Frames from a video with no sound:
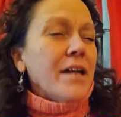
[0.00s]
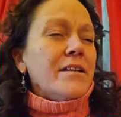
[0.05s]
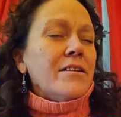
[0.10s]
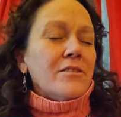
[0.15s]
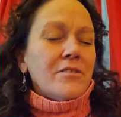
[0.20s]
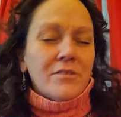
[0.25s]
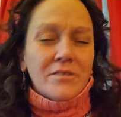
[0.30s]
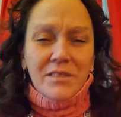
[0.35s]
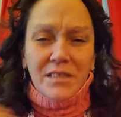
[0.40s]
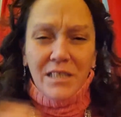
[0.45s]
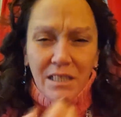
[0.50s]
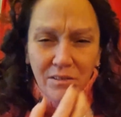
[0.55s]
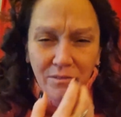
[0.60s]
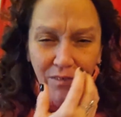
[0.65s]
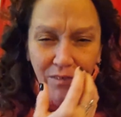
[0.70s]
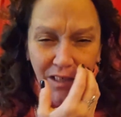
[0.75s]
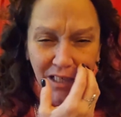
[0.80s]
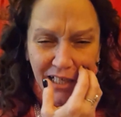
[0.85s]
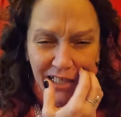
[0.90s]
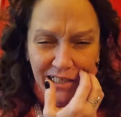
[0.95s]

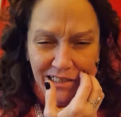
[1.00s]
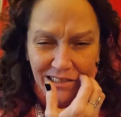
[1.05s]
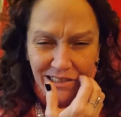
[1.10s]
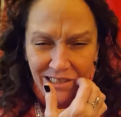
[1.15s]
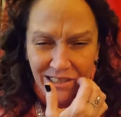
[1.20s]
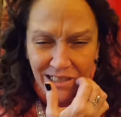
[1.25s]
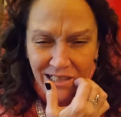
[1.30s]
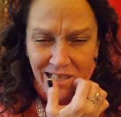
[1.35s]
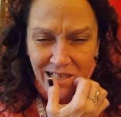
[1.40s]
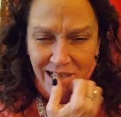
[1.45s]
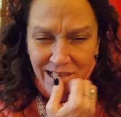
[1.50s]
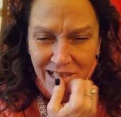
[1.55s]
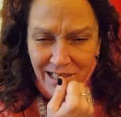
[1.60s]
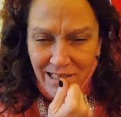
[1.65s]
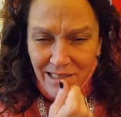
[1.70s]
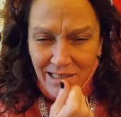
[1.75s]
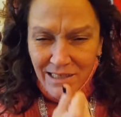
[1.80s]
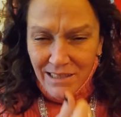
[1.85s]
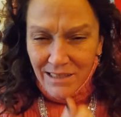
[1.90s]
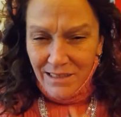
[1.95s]
de-wrench
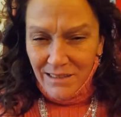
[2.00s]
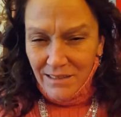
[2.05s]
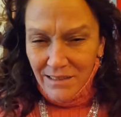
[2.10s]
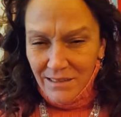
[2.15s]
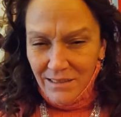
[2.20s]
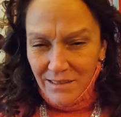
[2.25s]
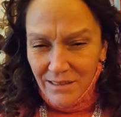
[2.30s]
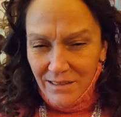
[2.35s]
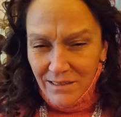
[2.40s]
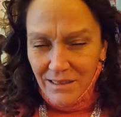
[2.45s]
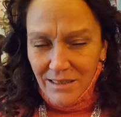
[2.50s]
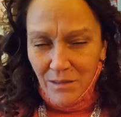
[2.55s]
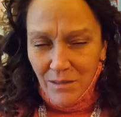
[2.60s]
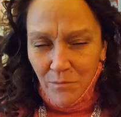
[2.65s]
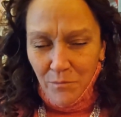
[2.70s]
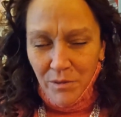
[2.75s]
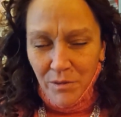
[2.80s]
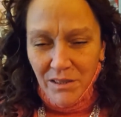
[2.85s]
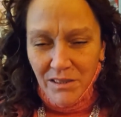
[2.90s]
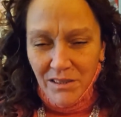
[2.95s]
some
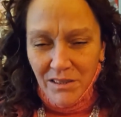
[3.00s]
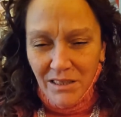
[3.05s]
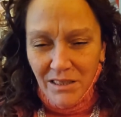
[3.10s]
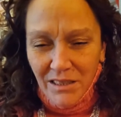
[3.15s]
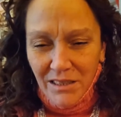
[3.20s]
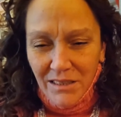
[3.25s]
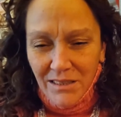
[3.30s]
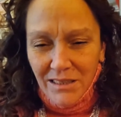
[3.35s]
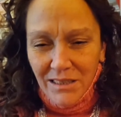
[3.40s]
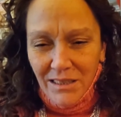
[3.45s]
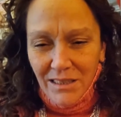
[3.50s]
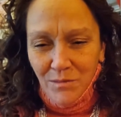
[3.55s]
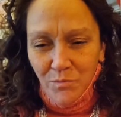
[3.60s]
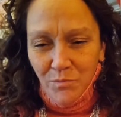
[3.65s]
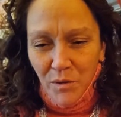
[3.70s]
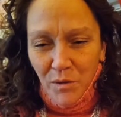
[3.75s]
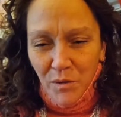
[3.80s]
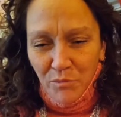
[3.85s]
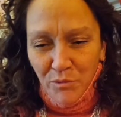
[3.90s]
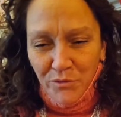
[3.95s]
bitches because
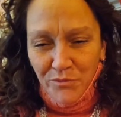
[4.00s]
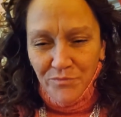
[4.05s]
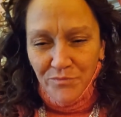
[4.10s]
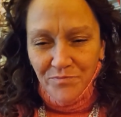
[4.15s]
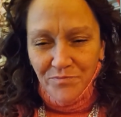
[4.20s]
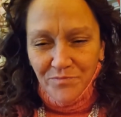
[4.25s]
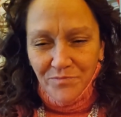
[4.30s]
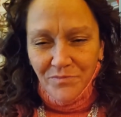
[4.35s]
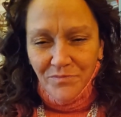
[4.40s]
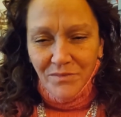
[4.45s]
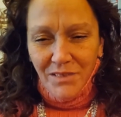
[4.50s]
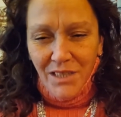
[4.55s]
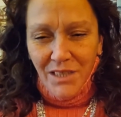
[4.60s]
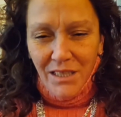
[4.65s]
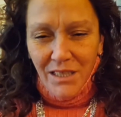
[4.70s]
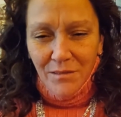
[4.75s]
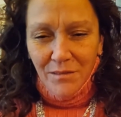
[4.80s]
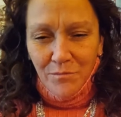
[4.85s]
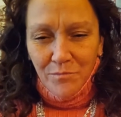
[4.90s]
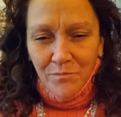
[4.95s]
people tend
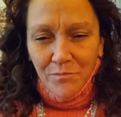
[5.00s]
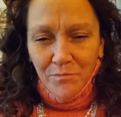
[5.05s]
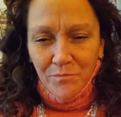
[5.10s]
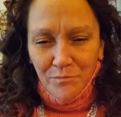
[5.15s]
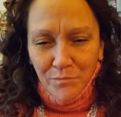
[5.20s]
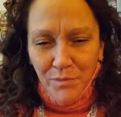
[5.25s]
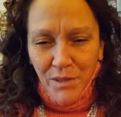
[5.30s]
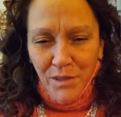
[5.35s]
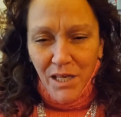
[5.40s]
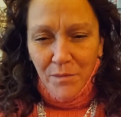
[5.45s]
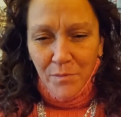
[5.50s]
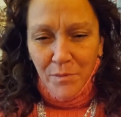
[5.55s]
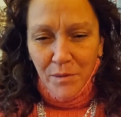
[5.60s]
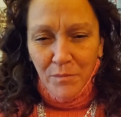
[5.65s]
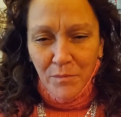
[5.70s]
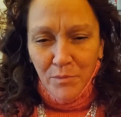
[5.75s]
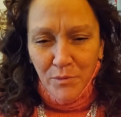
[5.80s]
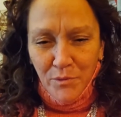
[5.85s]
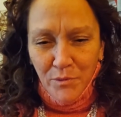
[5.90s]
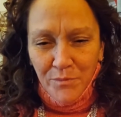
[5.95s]
to block
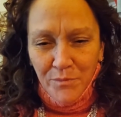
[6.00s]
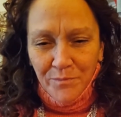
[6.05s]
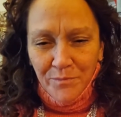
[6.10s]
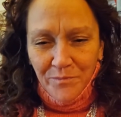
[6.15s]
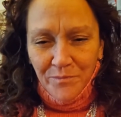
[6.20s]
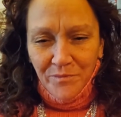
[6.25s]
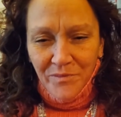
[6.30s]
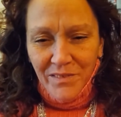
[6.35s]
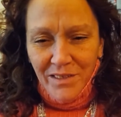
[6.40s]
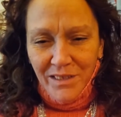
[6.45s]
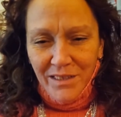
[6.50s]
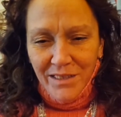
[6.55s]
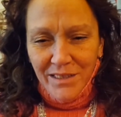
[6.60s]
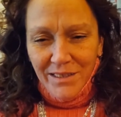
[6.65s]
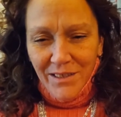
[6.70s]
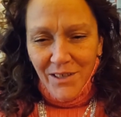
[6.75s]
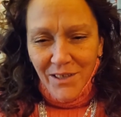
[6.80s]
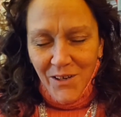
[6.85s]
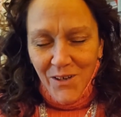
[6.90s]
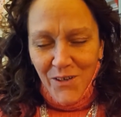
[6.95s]
people.
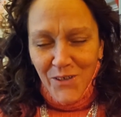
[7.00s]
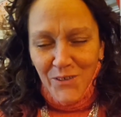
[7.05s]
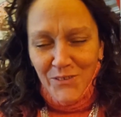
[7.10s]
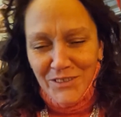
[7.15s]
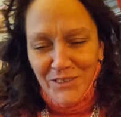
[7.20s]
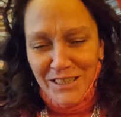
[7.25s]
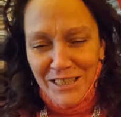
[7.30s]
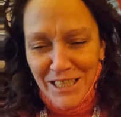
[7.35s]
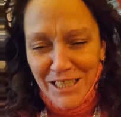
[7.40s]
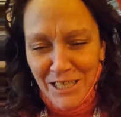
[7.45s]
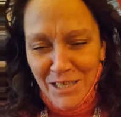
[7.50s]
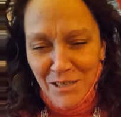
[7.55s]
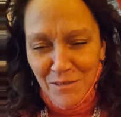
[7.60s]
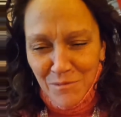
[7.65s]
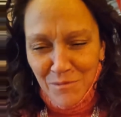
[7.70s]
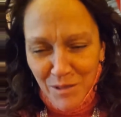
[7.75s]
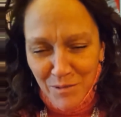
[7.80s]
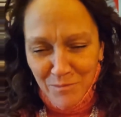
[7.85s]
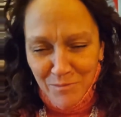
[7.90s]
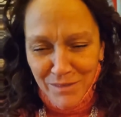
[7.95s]
Oh, Deb,
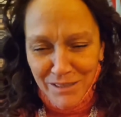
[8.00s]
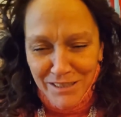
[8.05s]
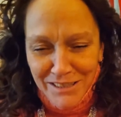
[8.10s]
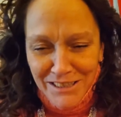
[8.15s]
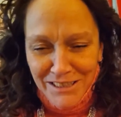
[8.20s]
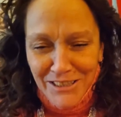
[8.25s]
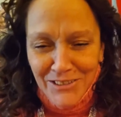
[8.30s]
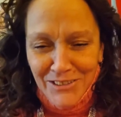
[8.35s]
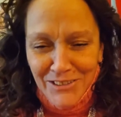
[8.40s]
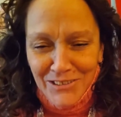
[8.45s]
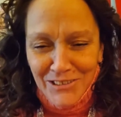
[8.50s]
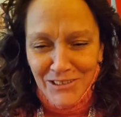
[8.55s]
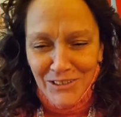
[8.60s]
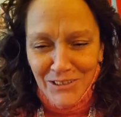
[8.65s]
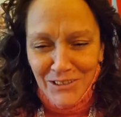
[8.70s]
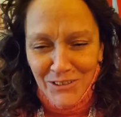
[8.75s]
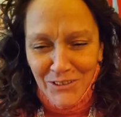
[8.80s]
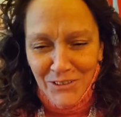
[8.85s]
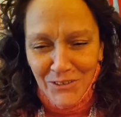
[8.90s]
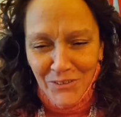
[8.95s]
I missed you
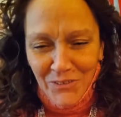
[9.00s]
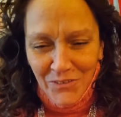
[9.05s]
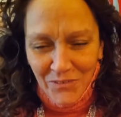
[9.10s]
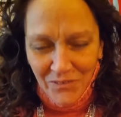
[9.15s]
too.